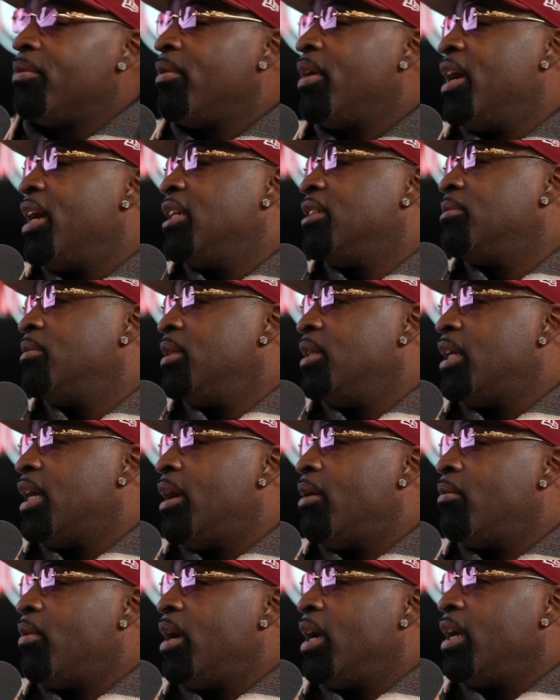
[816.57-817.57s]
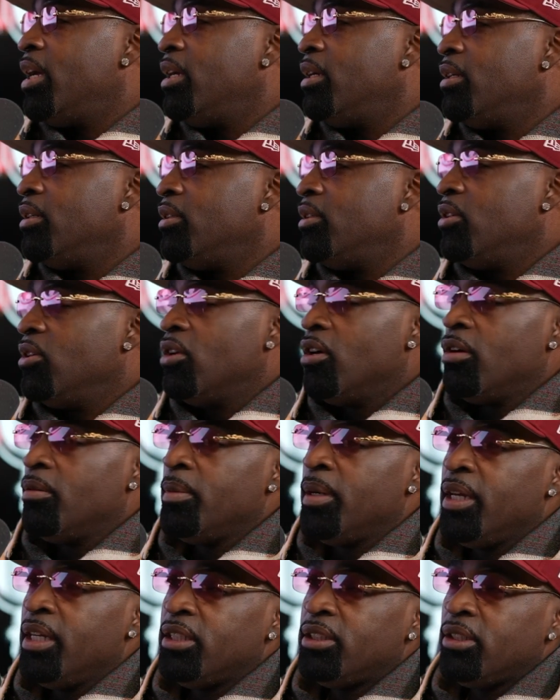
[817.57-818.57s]
raised me that way. You know what I
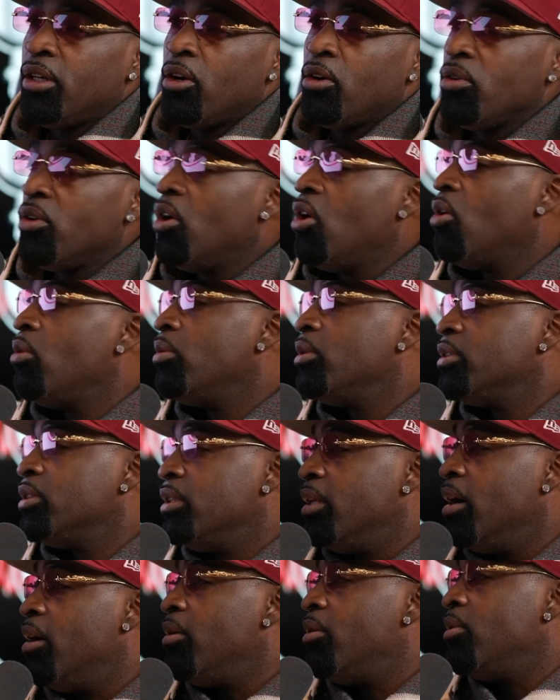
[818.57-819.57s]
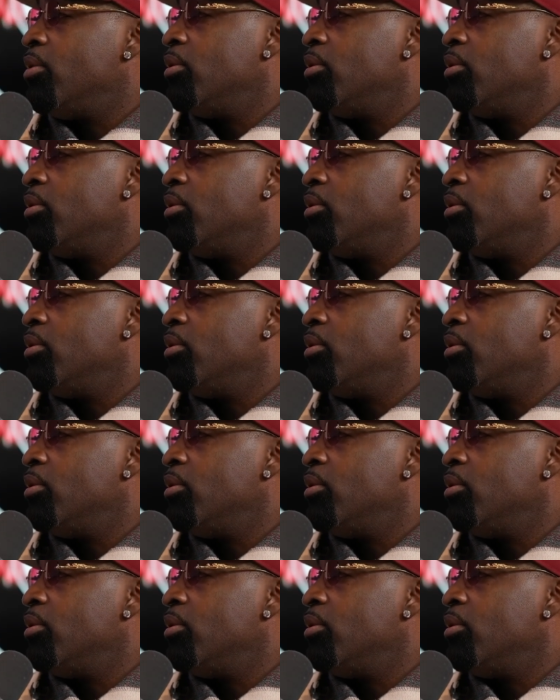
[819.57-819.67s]
mean? Her no was no.